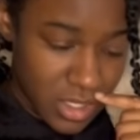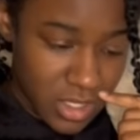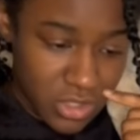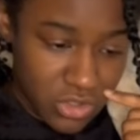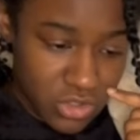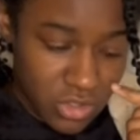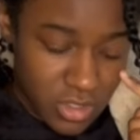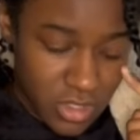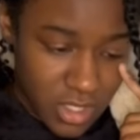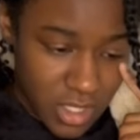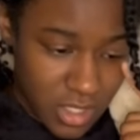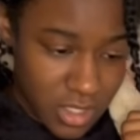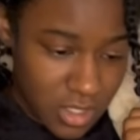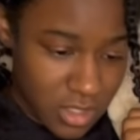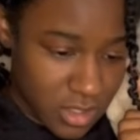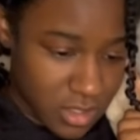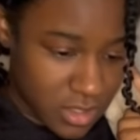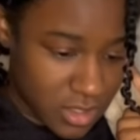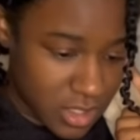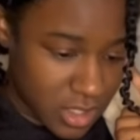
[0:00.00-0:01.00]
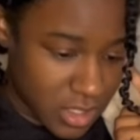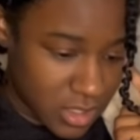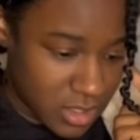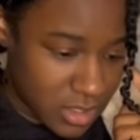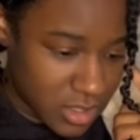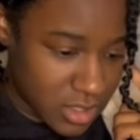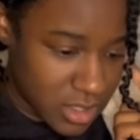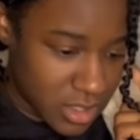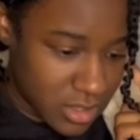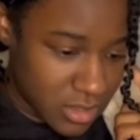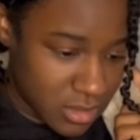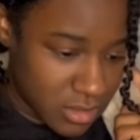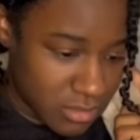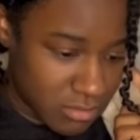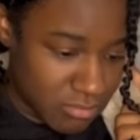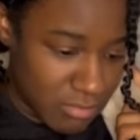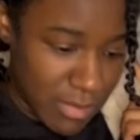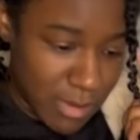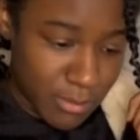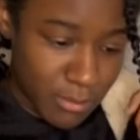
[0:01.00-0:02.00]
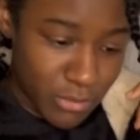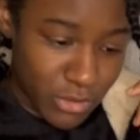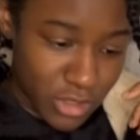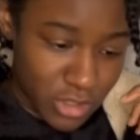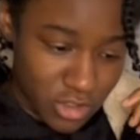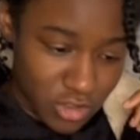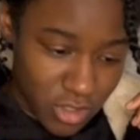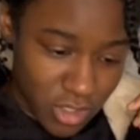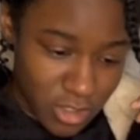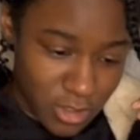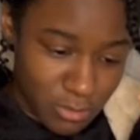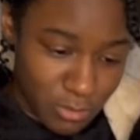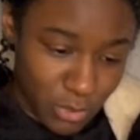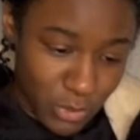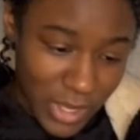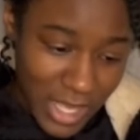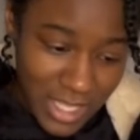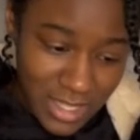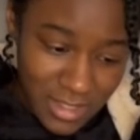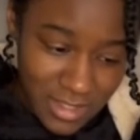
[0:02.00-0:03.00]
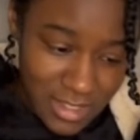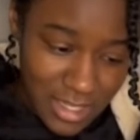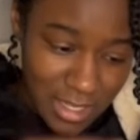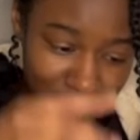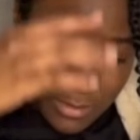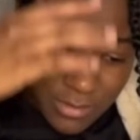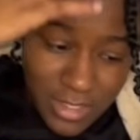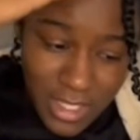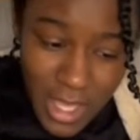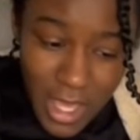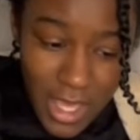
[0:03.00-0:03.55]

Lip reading: intracellular signaling, membrane transport enzymes.